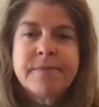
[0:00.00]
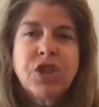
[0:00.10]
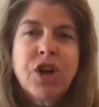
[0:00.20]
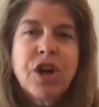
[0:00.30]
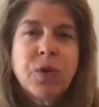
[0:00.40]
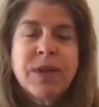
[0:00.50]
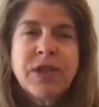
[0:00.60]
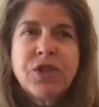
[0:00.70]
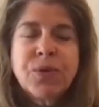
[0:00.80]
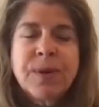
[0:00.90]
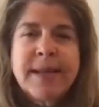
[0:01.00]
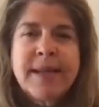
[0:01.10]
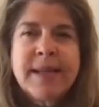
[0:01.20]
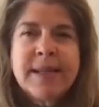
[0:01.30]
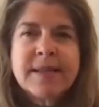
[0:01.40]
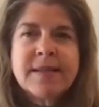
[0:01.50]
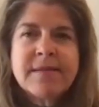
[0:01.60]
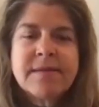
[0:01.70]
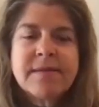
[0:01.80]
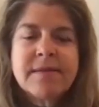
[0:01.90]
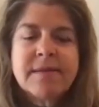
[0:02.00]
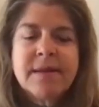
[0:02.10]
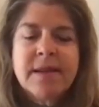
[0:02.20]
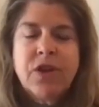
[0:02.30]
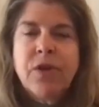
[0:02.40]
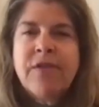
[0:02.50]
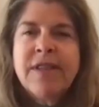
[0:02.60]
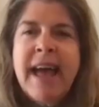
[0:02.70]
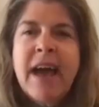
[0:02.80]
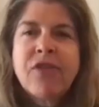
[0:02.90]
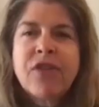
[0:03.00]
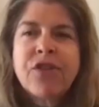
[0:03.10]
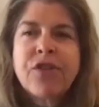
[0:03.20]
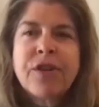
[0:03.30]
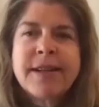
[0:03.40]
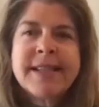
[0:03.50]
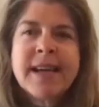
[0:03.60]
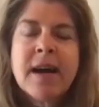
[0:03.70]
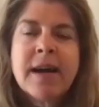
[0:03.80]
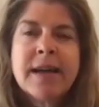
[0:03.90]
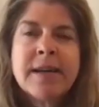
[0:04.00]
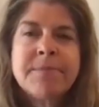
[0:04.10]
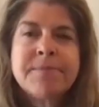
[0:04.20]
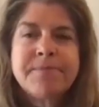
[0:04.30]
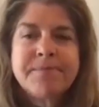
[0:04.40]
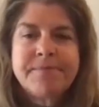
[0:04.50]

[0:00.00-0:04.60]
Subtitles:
the dogwood trees. You have lavender and thyme,